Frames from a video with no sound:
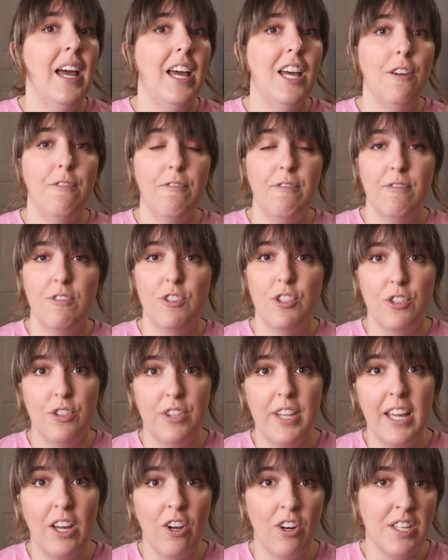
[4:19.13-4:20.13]
If
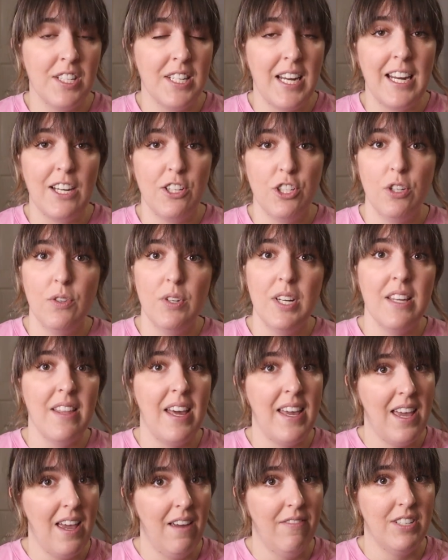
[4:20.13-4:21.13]
they're going to take Judy,
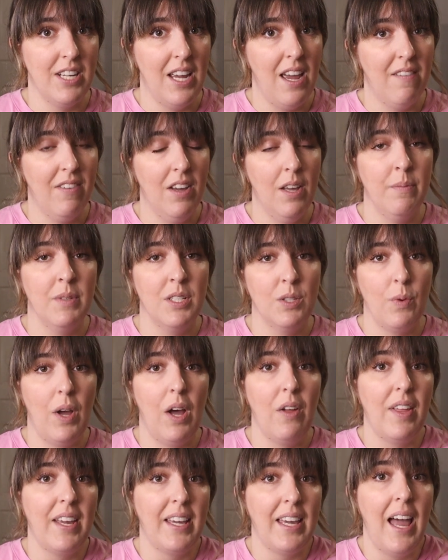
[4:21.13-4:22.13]
they have to have him as
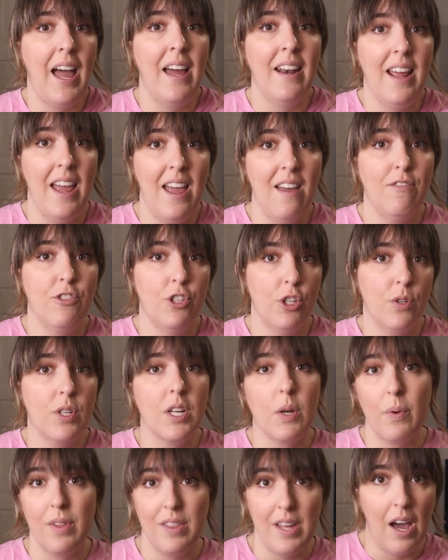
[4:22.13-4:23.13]
well. They can't have
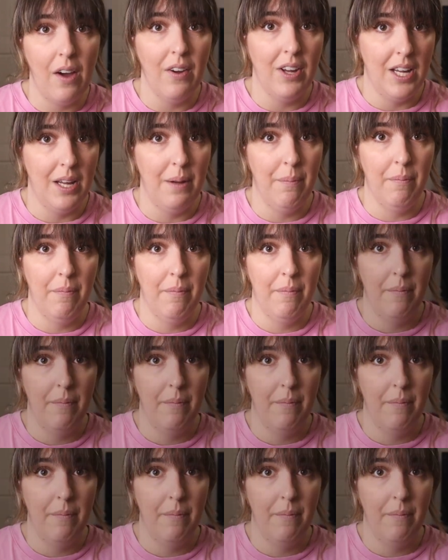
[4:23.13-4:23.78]
Judy without him.